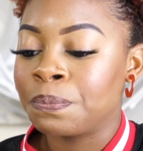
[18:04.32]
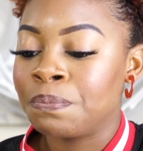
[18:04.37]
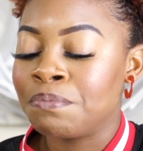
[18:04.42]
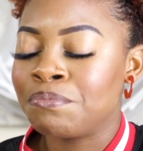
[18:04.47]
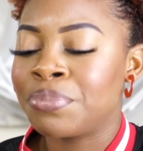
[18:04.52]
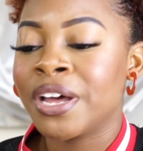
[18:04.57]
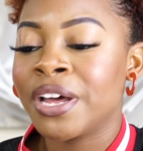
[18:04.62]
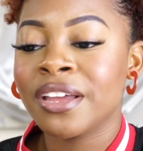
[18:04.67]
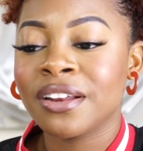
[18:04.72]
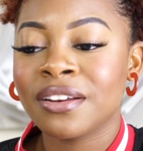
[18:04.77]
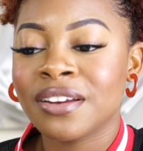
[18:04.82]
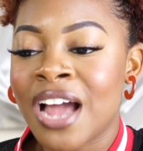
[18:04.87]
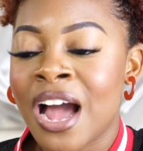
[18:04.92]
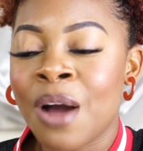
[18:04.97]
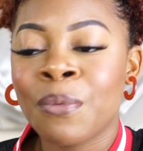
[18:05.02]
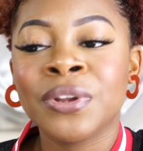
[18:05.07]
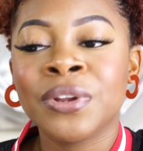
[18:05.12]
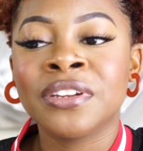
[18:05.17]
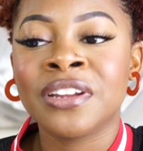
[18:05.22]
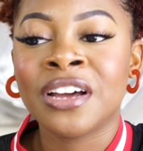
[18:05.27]
But I
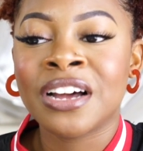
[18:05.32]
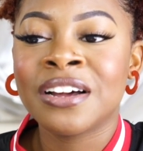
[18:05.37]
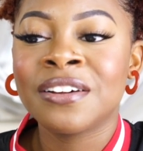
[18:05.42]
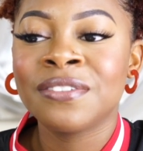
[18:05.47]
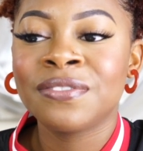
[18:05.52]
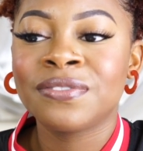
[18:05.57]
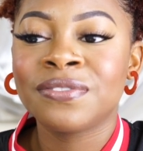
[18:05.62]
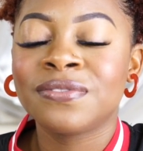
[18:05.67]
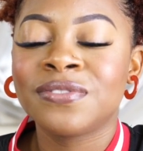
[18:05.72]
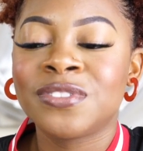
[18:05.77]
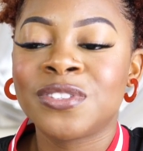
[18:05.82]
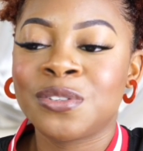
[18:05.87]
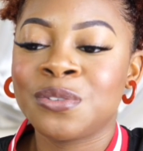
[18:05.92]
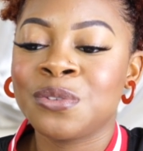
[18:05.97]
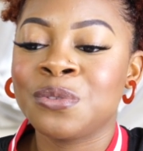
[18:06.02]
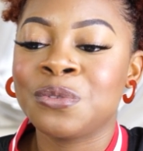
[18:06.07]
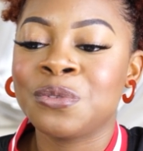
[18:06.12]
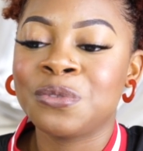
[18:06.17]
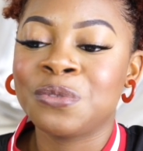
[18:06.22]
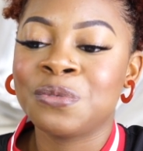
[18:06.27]
would love
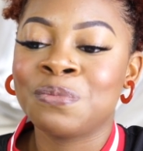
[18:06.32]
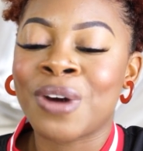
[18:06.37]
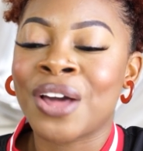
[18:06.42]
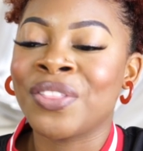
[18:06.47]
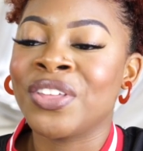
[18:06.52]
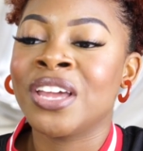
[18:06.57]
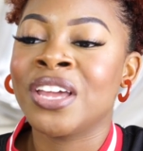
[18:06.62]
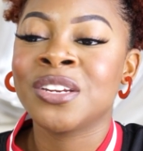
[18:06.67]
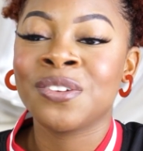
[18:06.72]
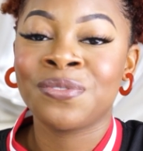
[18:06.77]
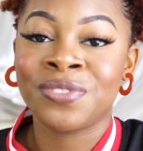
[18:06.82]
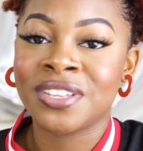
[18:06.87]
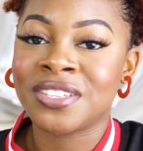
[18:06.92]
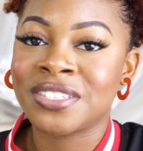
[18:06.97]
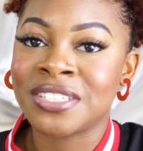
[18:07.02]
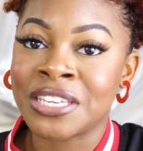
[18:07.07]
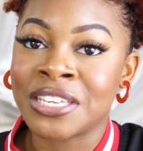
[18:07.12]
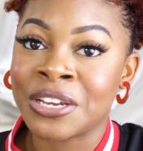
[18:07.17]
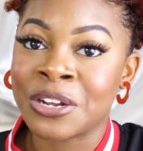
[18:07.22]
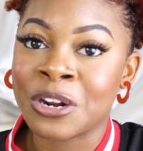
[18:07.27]
to, by the end of this
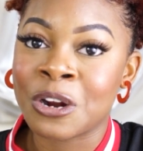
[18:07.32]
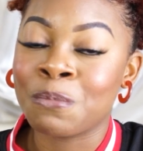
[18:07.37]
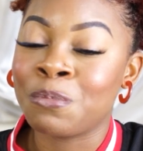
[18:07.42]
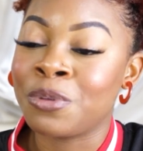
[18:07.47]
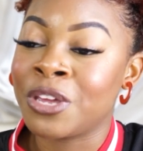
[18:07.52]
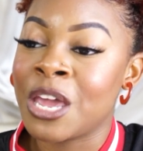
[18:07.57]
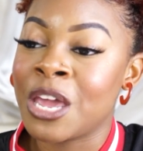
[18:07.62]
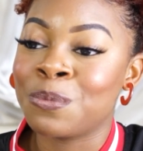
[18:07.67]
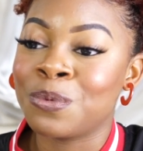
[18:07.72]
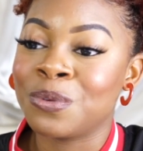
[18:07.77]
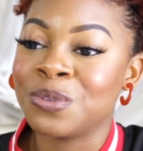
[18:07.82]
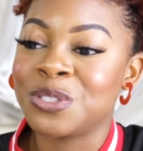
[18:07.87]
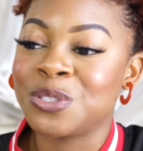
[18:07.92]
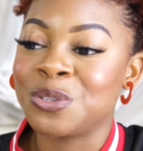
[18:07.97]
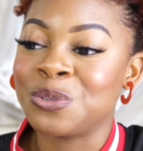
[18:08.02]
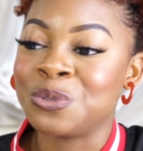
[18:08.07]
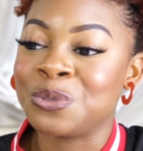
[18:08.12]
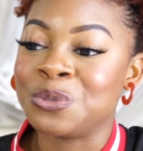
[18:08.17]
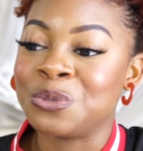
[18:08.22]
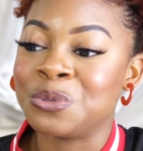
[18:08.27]
year, be able
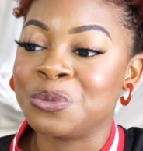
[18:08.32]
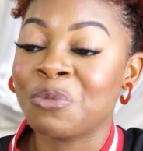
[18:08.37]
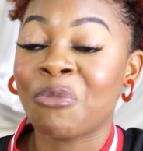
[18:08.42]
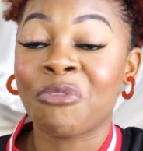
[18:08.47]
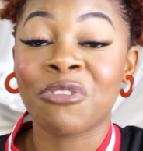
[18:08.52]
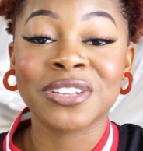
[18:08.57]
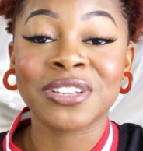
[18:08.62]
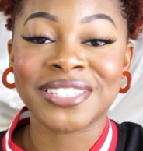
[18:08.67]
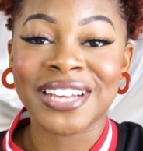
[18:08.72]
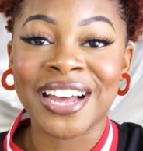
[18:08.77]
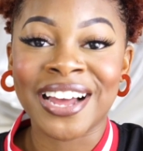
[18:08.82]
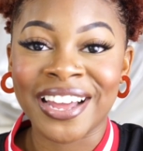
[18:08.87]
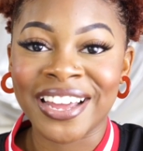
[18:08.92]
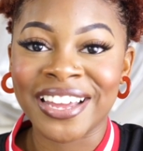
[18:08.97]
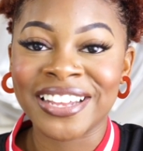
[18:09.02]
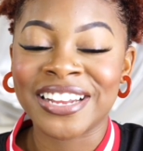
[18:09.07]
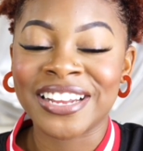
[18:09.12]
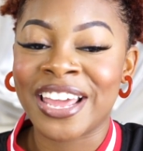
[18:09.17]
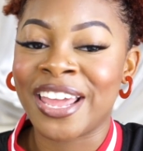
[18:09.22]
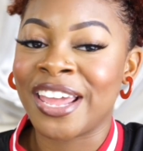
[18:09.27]
to
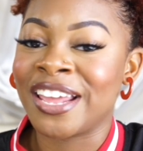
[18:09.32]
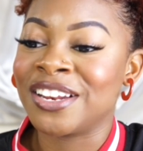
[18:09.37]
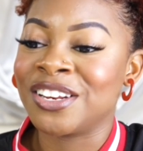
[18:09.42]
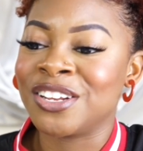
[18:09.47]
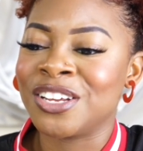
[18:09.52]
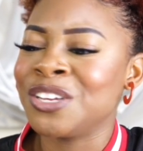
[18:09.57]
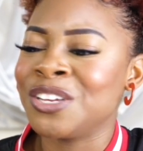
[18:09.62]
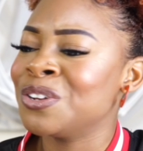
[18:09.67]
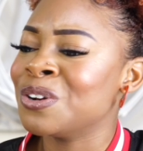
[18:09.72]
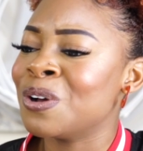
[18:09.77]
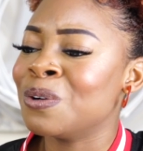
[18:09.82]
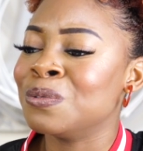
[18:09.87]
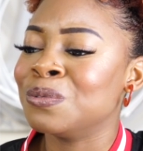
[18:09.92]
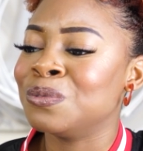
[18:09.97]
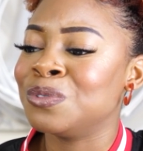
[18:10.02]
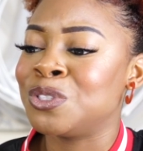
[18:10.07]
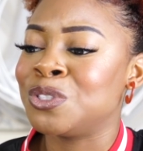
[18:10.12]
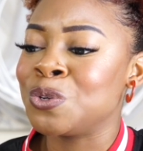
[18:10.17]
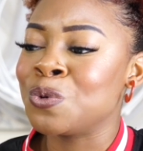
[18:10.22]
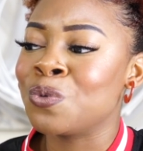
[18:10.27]
resign and, you know,
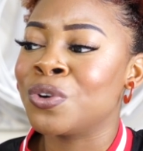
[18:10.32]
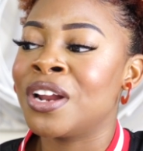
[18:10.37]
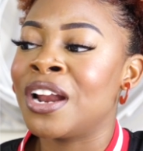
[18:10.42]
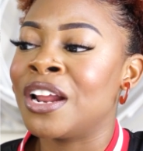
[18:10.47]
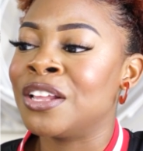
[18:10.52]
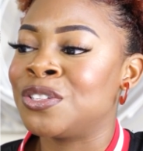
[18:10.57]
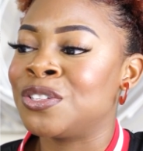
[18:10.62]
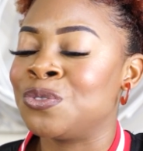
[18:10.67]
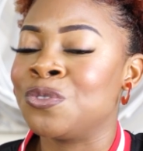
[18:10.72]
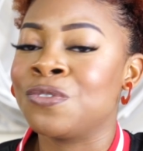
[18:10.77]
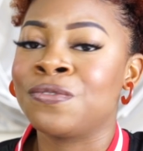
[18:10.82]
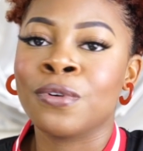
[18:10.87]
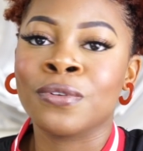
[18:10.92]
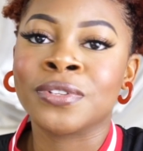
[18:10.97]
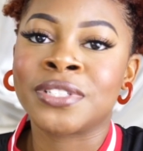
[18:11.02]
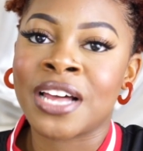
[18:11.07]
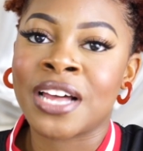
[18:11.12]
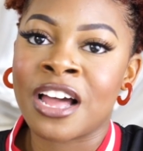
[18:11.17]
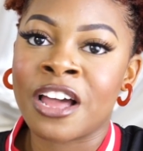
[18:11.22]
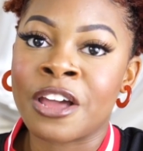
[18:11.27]
do what I do full
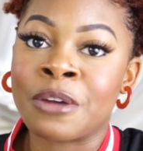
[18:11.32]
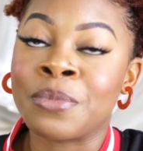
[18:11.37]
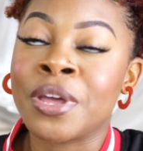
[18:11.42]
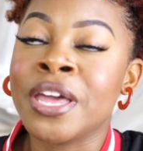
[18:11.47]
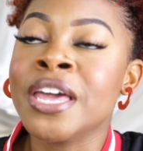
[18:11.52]
time.